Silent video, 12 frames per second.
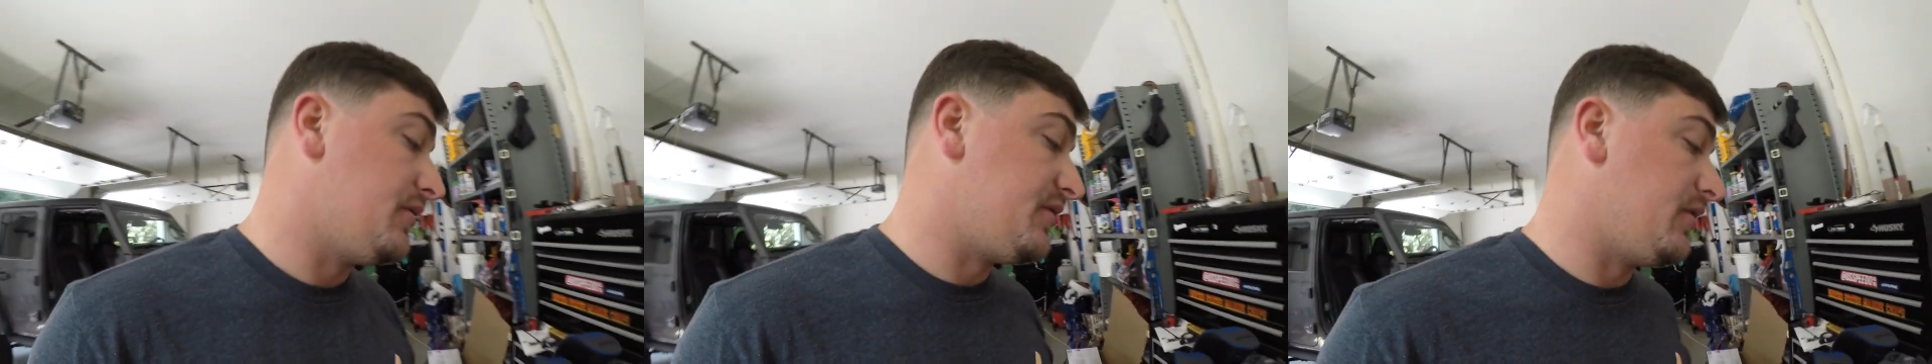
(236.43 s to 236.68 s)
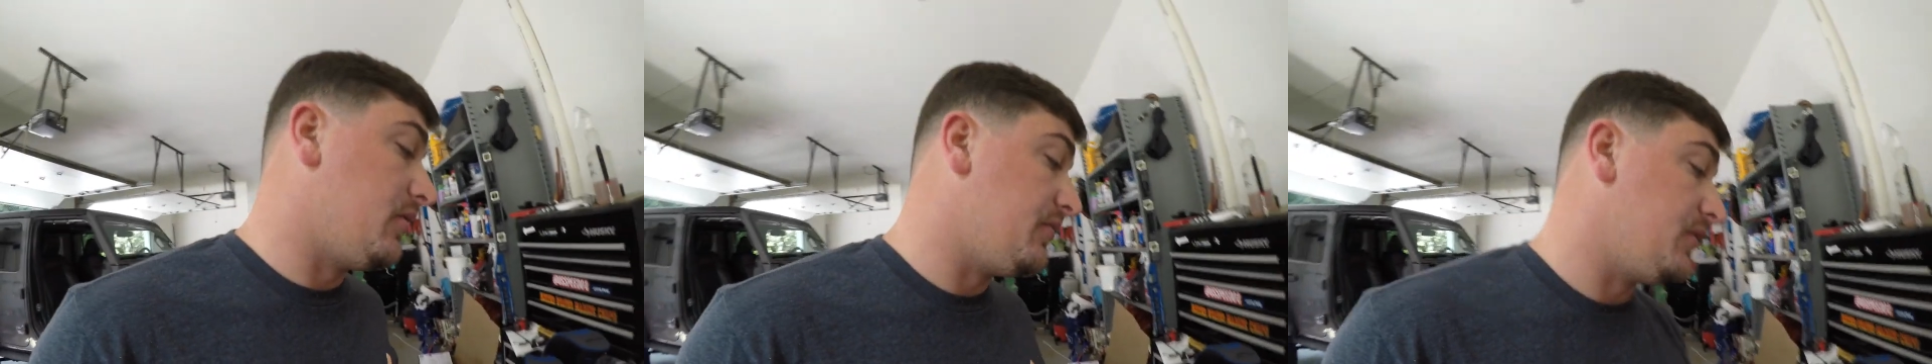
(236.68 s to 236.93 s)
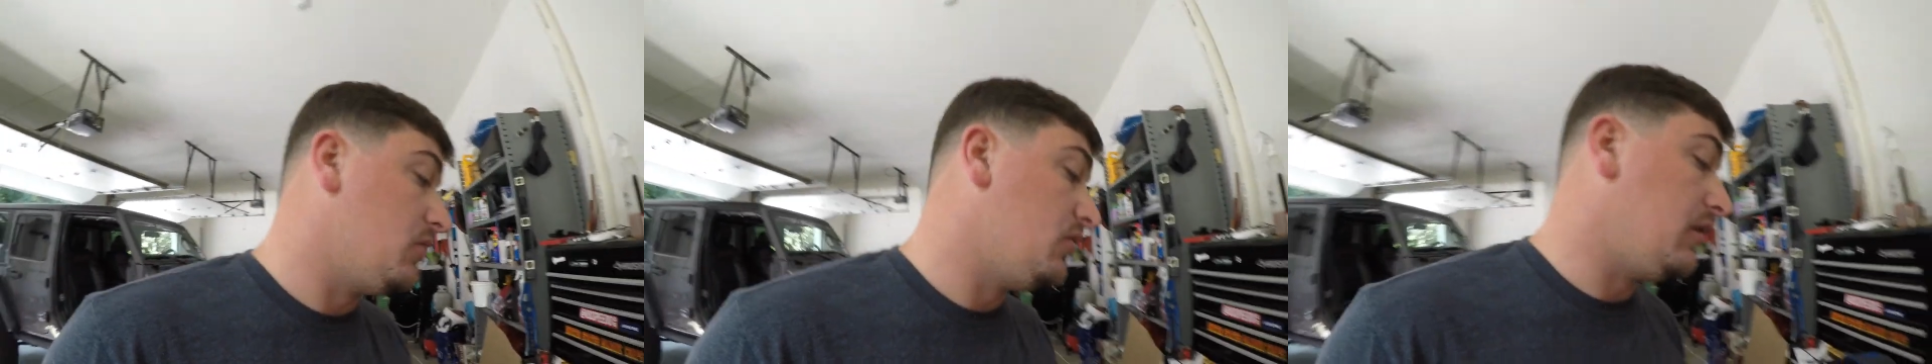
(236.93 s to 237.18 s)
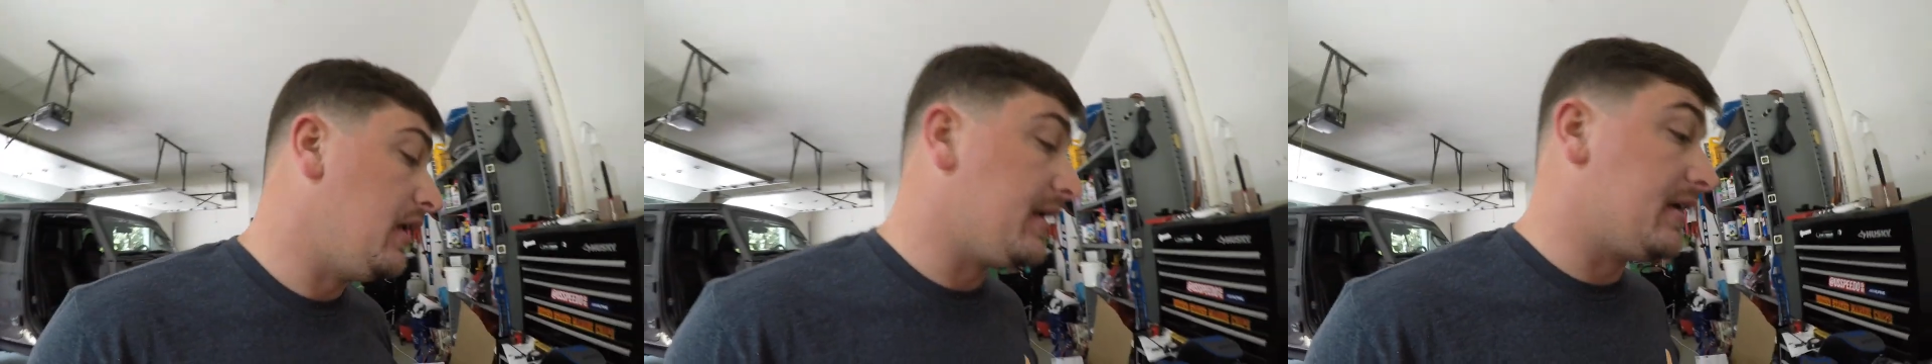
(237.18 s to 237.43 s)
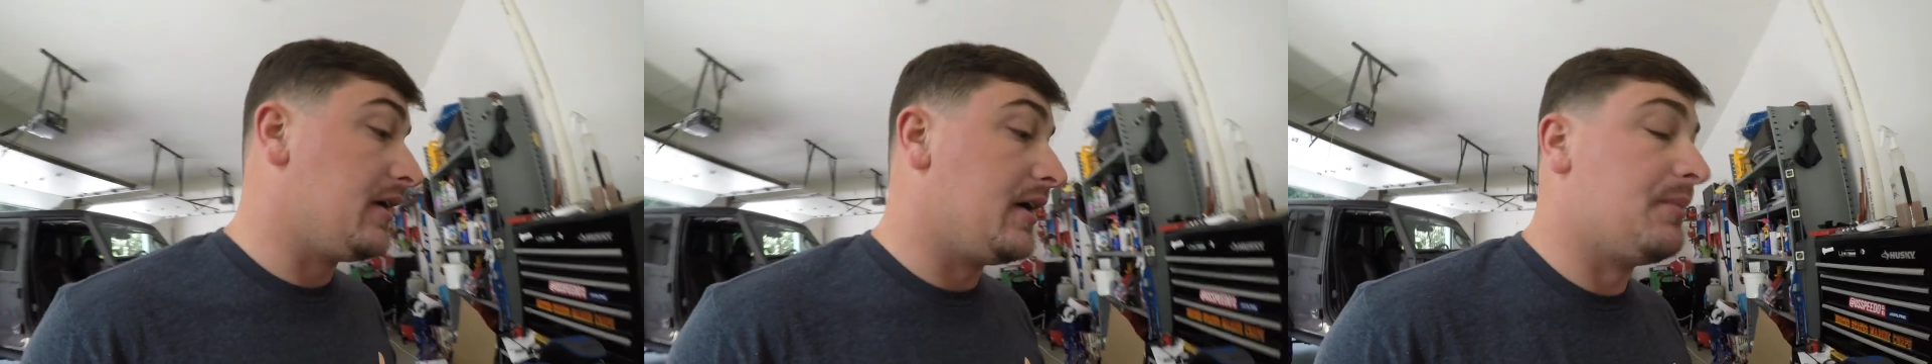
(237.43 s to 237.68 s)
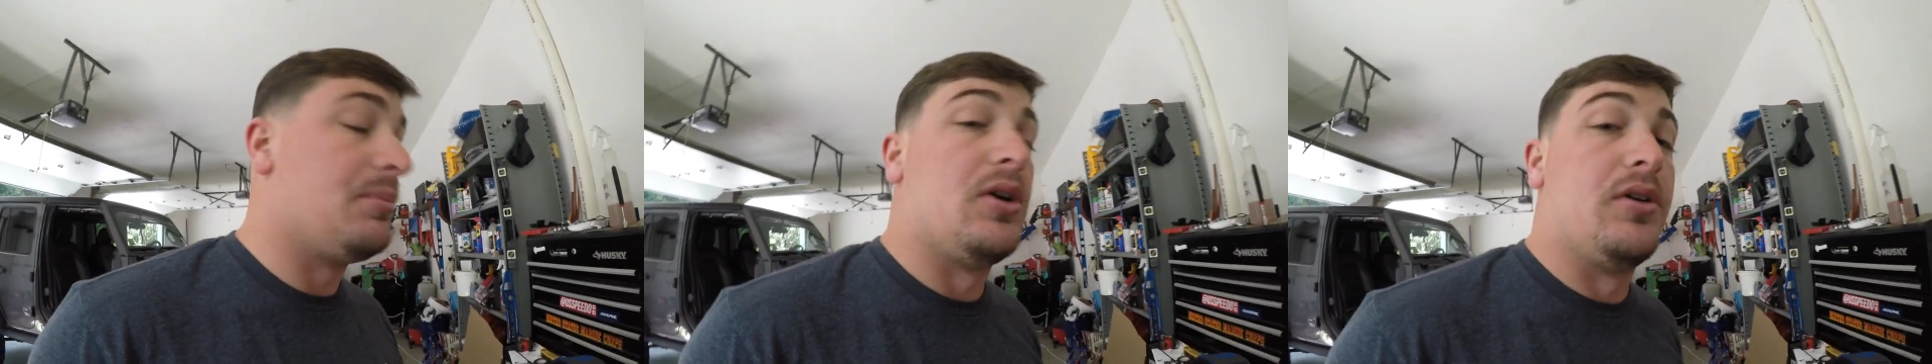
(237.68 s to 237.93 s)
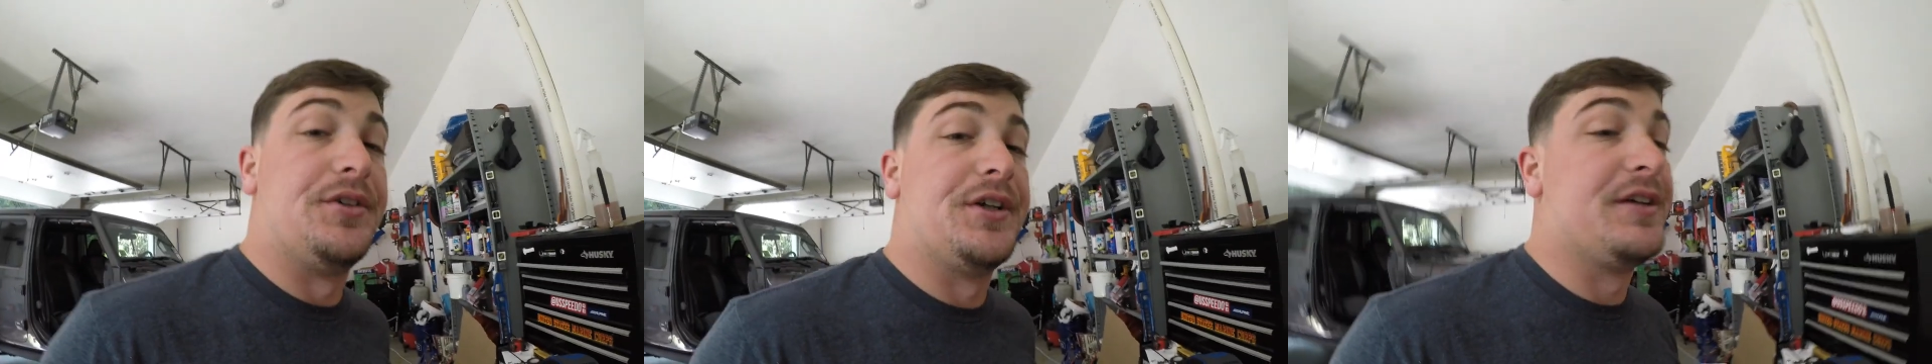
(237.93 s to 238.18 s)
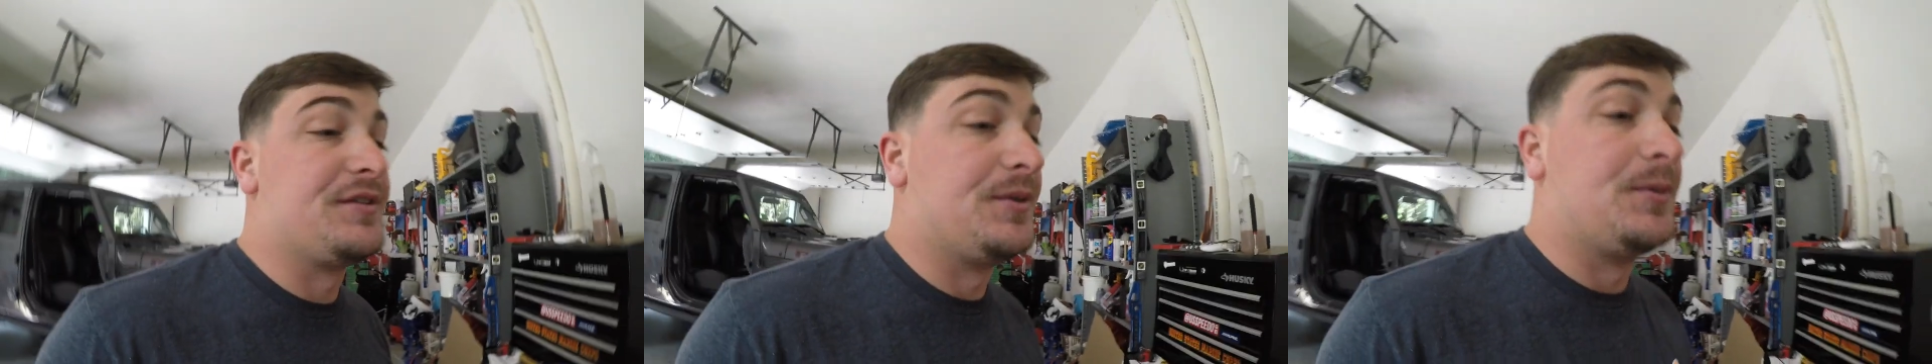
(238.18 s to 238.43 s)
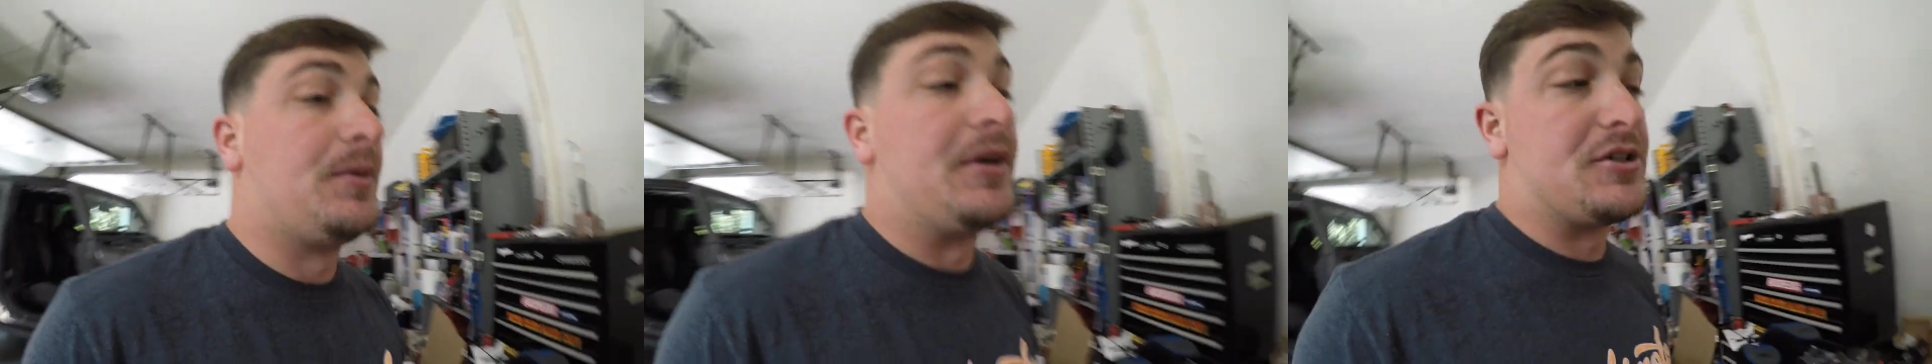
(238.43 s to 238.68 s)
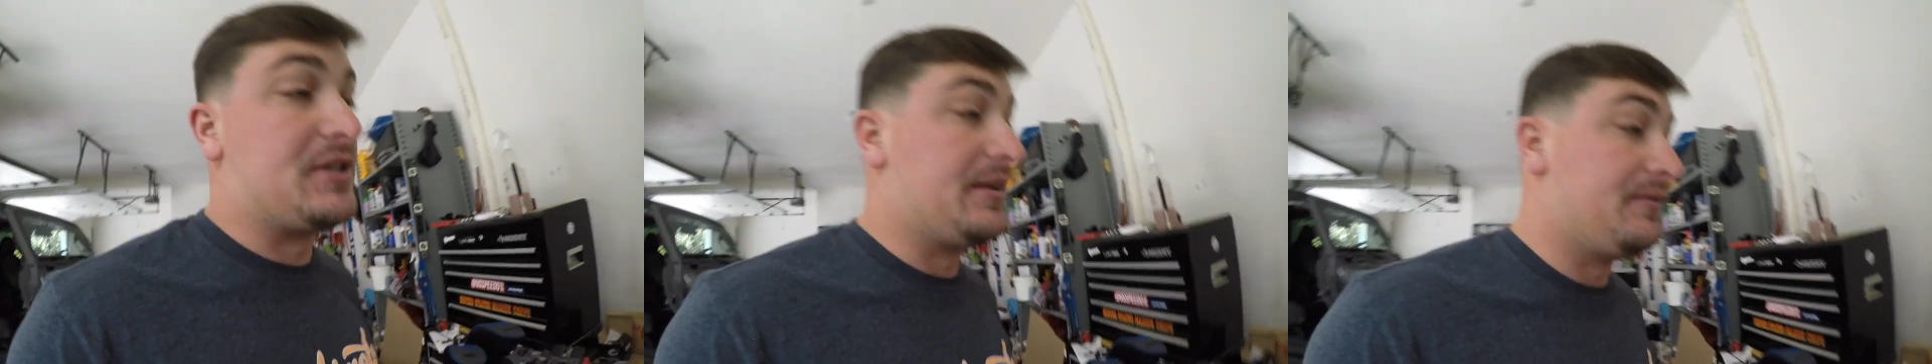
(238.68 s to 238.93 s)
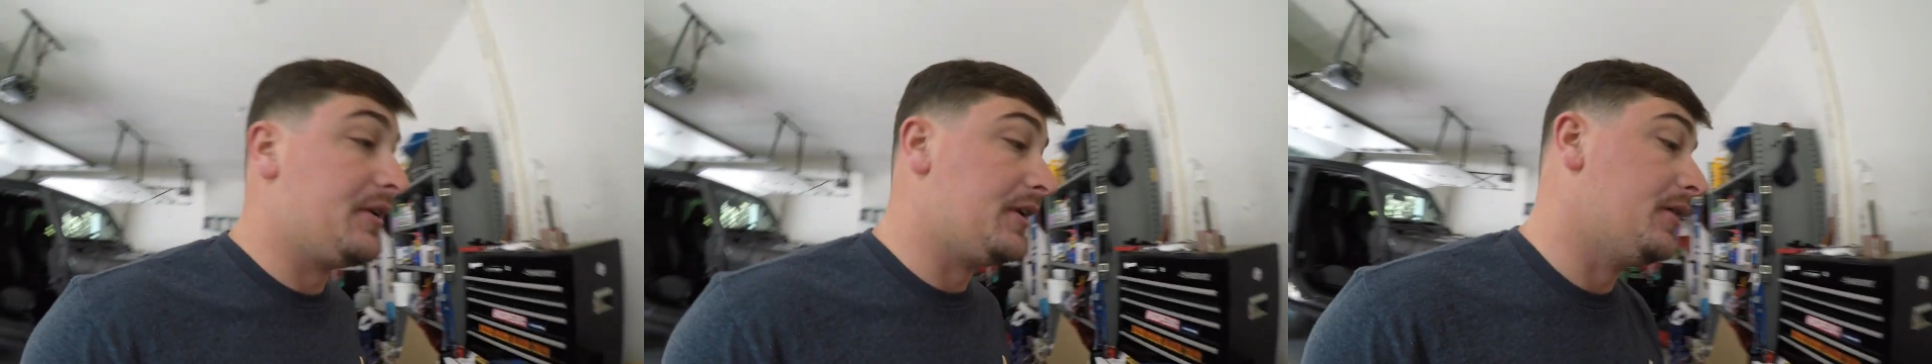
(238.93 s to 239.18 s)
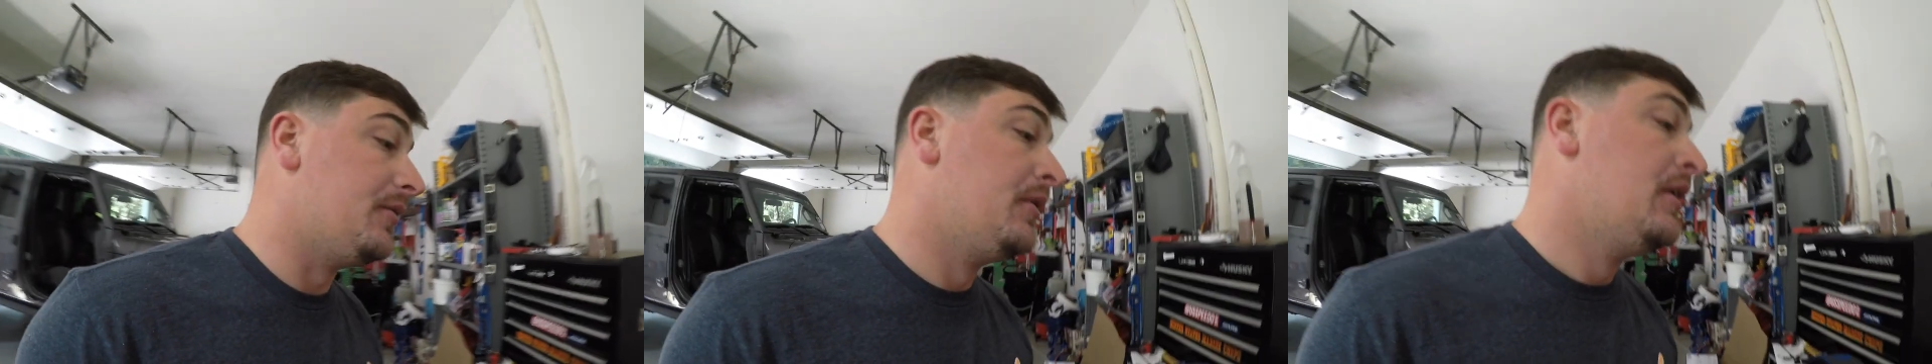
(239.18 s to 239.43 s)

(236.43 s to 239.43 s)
so if you don't like it, I apologize, don't watch that video.